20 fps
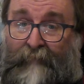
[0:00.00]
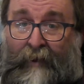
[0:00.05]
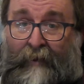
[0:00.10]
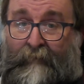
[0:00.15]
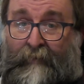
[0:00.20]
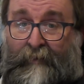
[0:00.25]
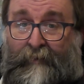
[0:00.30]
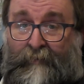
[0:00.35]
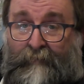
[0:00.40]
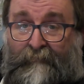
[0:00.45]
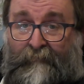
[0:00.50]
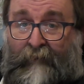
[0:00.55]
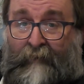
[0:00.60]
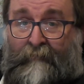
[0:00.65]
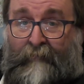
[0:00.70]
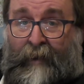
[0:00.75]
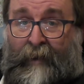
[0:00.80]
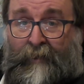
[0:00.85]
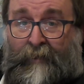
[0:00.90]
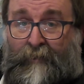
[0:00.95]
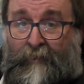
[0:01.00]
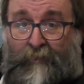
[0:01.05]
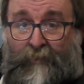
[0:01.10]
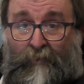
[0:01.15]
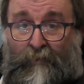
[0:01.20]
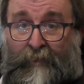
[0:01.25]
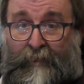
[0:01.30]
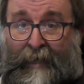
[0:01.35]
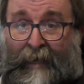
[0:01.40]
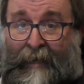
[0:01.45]
variations
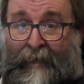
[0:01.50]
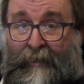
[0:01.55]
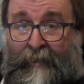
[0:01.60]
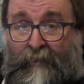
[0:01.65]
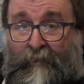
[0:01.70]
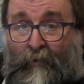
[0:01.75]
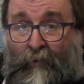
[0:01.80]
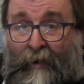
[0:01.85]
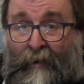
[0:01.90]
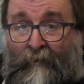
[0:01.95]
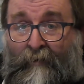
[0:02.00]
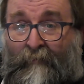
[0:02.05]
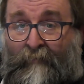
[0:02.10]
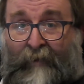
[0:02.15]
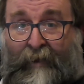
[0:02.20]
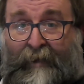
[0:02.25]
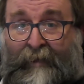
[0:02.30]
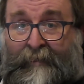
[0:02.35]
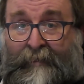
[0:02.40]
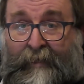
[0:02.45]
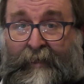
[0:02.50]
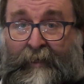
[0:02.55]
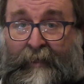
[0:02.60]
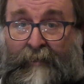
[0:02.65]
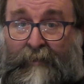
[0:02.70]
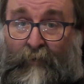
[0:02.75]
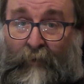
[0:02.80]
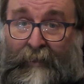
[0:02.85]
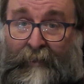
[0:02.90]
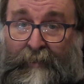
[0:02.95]
on 10, 12,
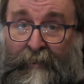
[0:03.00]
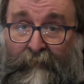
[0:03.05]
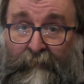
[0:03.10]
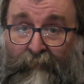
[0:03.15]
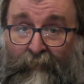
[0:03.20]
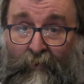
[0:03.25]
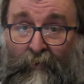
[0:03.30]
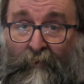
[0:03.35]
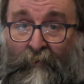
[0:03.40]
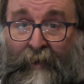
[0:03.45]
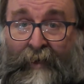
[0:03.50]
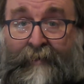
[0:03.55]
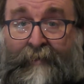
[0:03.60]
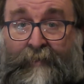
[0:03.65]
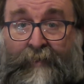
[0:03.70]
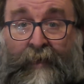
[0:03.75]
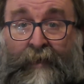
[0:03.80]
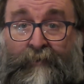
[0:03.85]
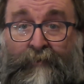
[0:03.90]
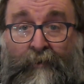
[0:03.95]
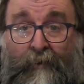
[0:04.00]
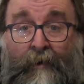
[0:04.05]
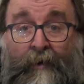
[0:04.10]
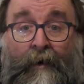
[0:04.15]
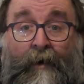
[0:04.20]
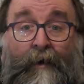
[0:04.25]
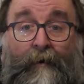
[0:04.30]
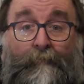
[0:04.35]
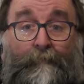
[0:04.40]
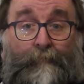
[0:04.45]
18, 24, etc.
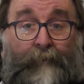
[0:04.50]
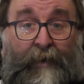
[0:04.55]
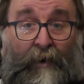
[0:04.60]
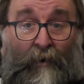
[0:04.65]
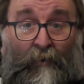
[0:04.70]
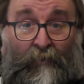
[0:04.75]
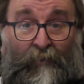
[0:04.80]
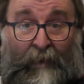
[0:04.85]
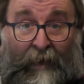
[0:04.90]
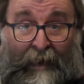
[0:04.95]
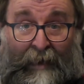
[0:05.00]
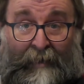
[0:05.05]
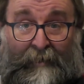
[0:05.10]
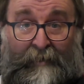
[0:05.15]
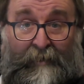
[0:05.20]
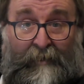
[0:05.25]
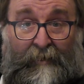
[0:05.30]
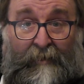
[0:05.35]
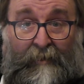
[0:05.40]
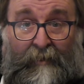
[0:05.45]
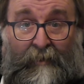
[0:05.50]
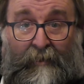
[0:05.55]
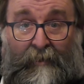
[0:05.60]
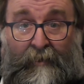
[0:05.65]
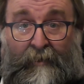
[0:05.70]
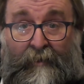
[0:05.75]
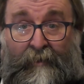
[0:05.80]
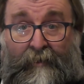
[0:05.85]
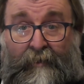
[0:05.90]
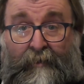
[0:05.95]
beyond that.
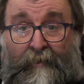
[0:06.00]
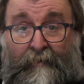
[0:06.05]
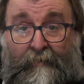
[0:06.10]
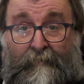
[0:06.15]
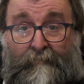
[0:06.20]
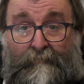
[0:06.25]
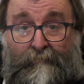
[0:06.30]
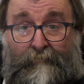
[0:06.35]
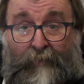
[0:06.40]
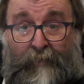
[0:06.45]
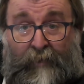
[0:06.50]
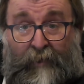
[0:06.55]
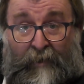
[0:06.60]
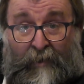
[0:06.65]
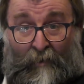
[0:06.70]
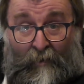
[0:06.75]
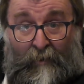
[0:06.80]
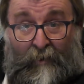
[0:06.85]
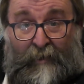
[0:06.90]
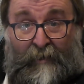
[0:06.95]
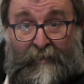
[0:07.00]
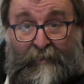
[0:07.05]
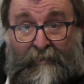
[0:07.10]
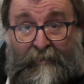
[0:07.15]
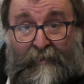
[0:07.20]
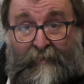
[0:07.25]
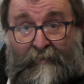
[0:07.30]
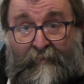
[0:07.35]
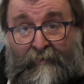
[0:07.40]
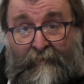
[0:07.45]
But the
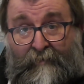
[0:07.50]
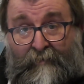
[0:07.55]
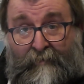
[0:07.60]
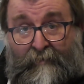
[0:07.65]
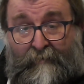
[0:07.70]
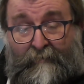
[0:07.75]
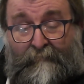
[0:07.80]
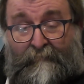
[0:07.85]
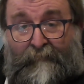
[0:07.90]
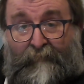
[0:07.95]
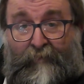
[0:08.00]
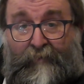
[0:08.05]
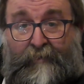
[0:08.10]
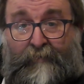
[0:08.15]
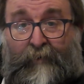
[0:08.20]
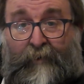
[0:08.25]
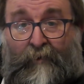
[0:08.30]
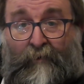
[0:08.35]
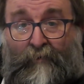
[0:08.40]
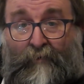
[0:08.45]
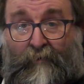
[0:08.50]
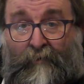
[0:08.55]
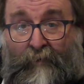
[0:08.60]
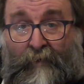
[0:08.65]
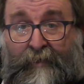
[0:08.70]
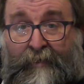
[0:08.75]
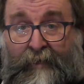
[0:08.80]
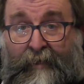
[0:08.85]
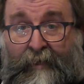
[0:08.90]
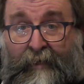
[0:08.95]
youngest for it to be called a
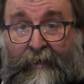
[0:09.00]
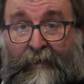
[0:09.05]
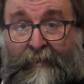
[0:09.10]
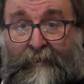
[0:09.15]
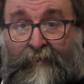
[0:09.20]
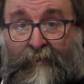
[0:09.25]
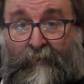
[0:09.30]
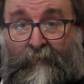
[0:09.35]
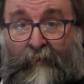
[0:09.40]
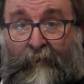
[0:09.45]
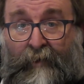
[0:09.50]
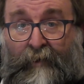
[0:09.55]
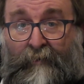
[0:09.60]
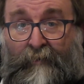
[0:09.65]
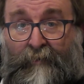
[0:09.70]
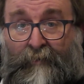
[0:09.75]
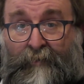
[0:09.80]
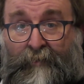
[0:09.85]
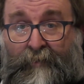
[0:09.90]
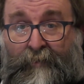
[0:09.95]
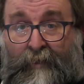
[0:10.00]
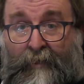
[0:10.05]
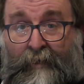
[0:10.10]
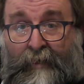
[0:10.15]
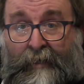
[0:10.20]
whisky is 3 years.